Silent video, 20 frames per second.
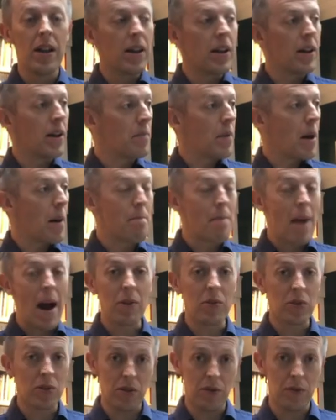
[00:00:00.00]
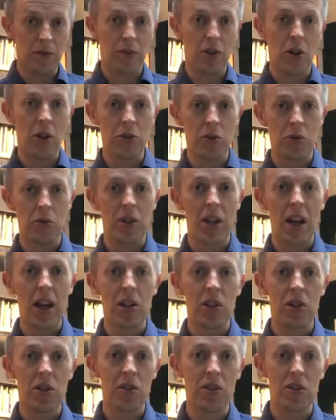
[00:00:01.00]
amount of
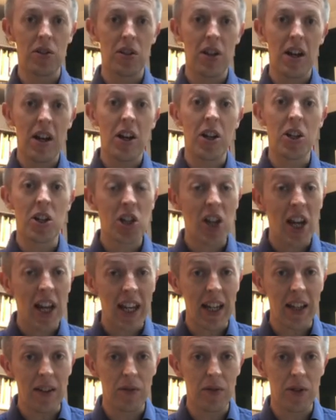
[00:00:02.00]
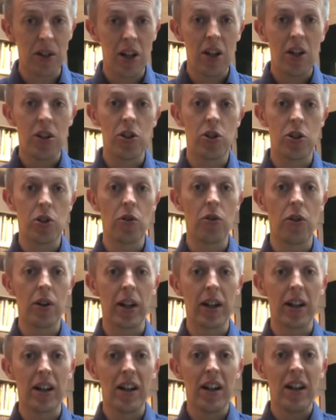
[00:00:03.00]
consultations achieved
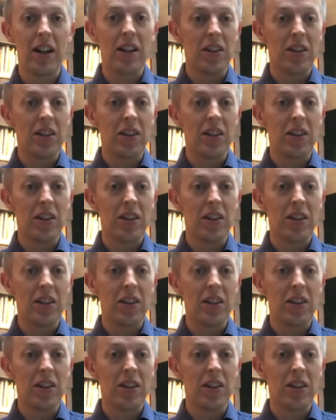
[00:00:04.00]
during